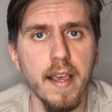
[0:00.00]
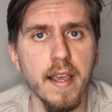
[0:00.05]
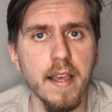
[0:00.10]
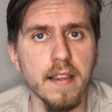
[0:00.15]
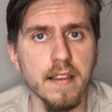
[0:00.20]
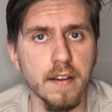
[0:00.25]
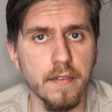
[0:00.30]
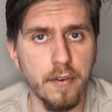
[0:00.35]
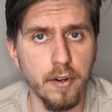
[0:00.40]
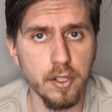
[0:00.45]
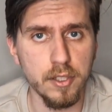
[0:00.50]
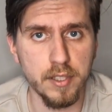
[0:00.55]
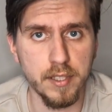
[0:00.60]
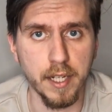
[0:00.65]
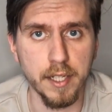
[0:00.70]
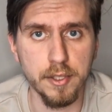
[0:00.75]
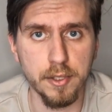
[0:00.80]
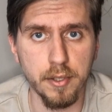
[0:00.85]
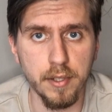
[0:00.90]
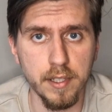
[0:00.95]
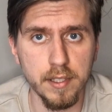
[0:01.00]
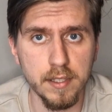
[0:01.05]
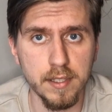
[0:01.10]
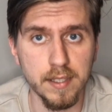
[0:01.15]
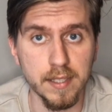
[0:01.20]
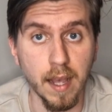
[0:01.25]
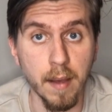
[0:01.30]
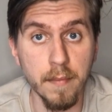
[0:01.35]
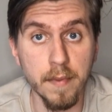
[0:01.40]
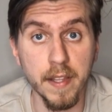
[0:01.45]
In the first centuries,
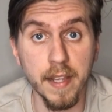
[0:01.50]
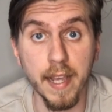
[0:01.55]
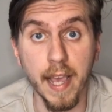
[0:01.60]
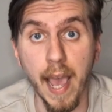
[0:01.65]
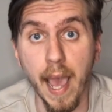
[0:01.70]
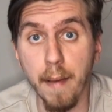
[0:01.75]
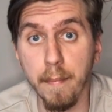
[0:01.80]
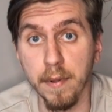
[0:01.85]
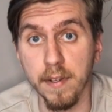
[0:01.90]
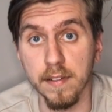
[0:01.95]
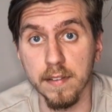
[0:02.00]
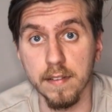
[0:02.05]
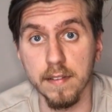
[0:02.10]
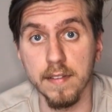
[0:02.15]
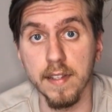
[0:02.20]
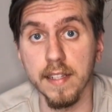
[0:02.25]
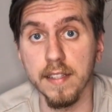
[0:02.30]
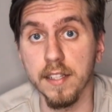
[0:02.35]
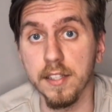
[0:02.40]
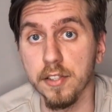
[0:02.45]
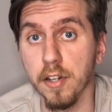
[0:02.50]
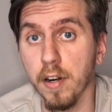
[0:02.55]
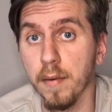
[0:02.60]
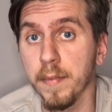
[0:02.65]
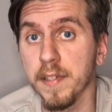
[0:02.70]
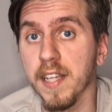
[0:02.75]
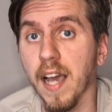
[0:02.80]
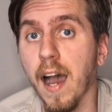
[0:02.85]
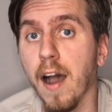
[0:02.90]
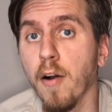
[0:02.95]
something happened that
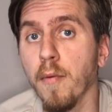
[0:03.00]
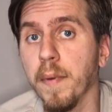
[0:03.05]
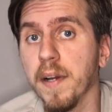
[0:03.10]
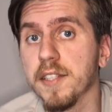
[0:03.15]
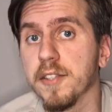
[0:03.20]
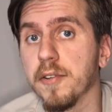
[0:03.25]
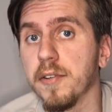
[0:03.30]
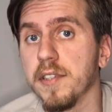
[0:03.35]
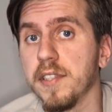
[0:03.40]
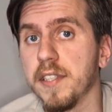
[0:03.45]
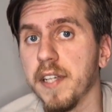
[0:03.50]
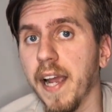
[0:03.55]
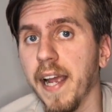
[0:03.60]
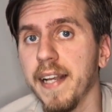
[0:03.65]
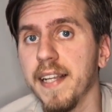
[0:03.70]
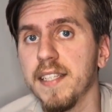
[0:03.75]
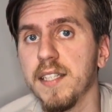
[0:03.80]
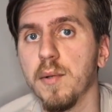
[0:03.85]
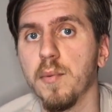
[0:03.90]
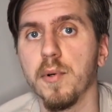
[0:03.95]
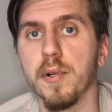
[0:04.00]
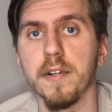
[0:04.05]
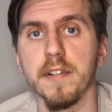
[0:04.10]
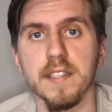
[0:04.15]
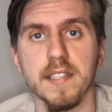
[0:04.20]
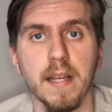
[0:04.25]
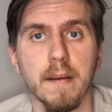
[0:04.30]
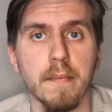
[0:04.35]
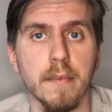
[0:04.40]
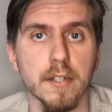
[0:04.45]
determined how much Christianity would
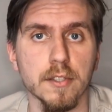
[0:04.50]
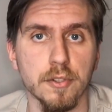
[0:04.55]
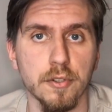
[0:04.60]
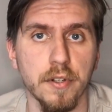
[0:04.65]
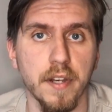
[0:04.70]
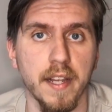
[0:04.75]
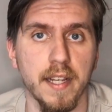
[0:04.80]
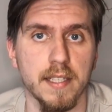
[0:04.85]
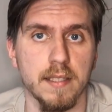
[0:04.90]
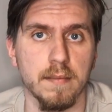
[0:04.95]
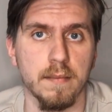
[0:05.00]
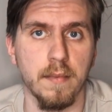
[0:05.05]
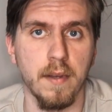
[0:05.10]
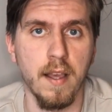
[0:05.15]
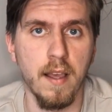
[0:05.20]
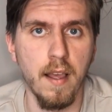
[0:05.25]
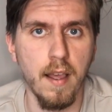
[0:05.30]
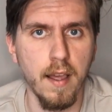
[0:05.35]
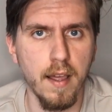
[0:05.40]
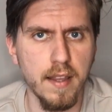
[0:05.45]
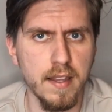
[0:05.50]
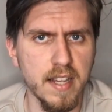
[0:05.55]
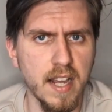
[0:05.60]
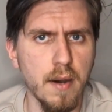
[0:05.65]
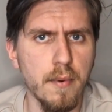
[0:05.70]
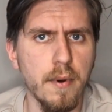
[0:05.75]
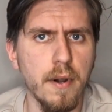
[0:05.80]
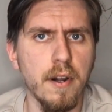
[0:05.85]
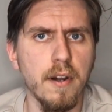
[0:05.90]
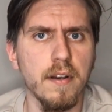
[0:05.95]
resemble Judaism.
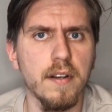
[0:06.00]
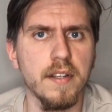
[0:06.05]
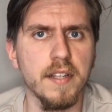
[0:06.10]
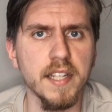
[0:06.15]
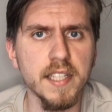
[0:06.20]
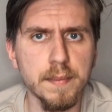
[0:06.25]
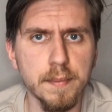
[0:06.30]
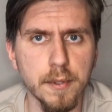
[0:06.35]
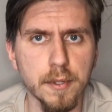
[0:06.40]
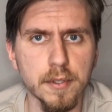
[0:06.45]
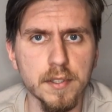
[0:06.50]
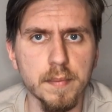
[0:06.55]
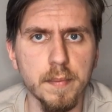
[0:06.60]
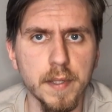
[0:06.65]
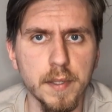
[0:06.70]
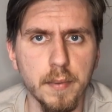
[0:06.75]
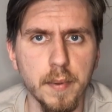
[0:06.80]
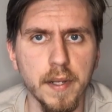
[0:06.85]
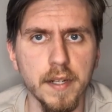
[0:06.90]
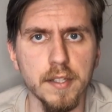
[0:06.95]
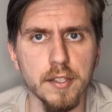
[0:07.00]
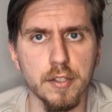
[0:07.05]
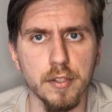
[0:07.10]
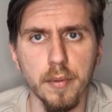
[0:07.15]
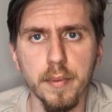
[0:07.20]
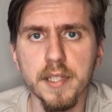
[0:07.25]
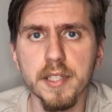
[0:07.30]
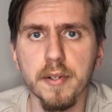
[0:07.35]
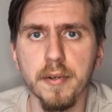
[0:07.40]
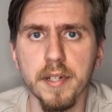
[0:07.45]
There were disputes between
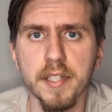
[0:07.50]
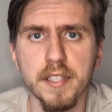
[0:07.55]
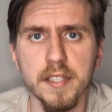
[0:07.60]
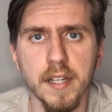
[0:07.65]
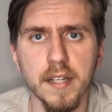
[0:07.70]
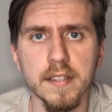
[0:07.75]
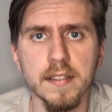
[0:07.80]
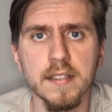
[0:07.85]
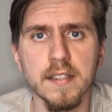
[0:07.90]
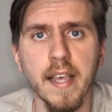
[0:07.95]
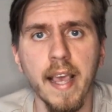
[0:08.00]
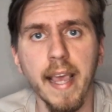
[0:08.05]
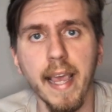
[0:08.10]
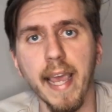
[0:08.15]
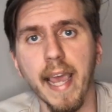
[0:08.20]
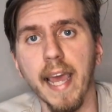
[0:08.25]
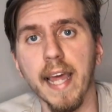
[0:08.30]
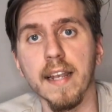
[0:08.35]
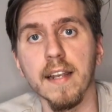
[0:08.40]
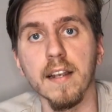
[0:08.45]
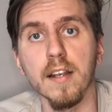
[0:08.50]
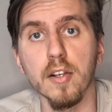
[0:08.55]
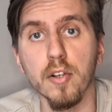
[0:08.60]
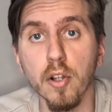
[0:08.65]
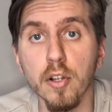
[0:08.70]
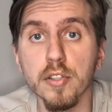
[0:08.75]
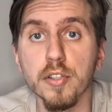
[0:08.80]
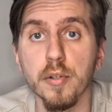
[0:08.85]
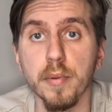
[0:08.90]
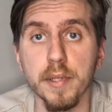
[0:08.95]
Jewish Christians and
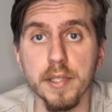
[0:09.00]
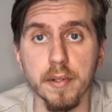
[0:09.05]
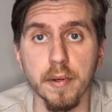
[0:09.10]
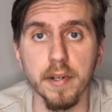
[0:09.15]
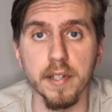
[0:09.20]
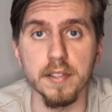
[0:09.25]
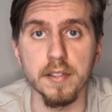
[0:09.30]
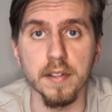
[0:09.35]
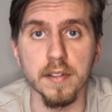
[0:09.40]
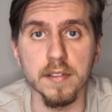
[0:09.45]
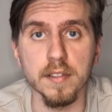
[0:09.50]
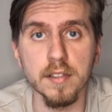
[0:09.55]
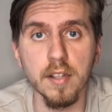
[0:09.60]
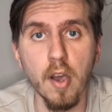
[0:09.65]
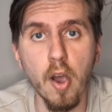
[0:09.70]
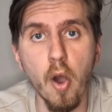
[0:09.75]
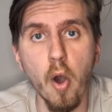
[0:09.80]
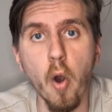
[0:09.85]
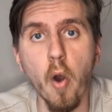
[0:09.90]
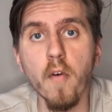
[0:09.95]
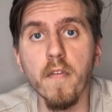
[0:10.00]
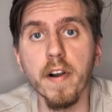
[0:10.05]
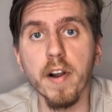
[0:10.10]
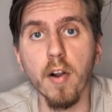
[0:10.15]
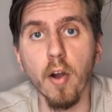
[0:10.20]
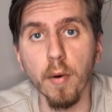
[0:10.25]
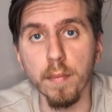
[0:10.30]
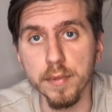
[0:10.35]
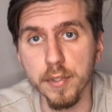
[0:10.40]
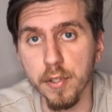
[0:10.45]
non-Jewish Christians
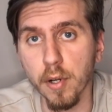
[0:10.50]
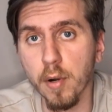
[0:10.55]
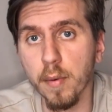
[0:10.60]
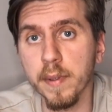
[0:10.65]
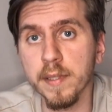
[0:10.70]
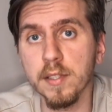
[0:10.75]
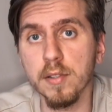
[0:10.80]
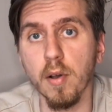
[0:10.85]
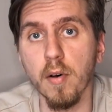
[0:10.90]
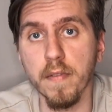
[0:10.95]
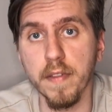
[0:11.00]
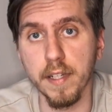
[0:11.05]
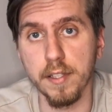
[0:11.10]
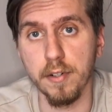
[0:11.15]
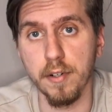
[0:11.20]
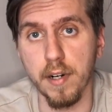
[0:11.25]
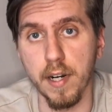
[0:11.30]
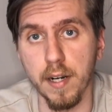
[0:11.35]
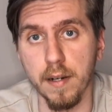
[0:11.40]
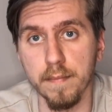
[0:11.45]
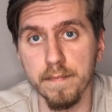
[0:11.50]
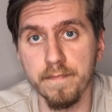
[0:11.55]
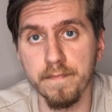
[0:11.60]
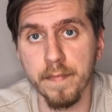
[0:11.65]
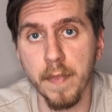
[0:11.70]
over observance of the Torah.